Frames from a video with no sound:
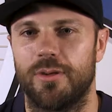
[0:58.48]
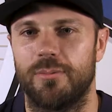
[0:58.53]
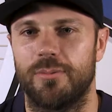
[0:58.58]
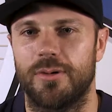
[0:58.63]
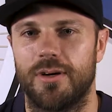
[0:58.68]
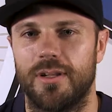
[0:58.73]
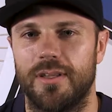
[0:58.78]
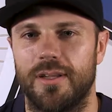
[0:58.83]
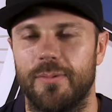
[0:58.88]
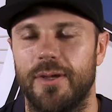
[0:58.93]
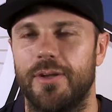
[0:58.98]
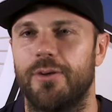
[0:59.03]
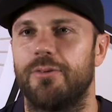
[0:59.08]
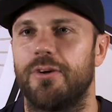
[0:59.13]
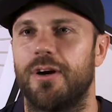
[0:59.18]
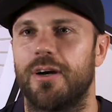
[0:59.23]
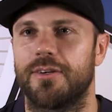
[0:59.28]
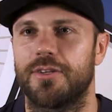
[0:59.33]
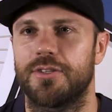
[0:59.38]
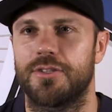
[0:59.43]
them all. They made a
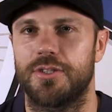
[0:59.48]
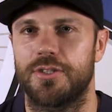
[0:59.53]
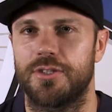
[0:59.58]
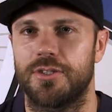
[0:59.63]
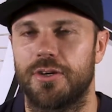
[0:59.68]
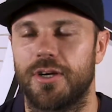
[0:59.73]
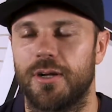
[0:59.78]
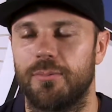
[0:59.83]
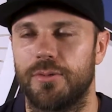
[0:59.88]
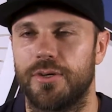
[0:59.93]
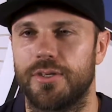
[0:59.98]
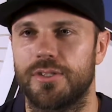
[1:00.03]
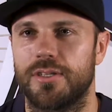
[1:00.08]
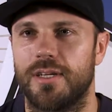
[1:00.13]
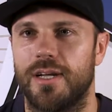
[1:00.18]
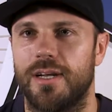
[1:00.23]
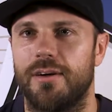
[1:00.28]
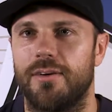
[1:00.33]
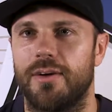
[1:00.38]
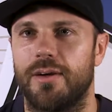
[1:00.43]
wrong decision a couple years
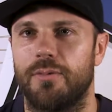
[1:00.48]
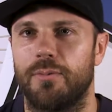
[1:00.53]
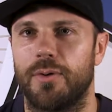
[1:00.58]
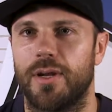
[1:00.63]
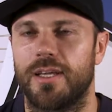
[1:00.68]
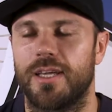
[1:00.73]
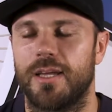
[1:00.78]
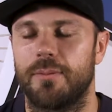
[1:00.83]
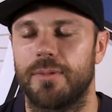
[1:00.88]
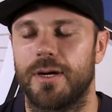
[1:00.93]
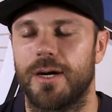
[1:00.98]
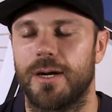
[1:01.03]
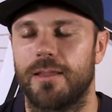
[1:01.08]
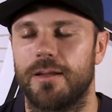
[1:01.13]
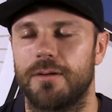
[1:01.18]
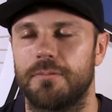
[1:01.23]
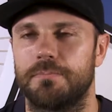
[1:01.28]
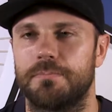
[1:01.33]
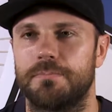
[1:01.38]
later, and when I came back there.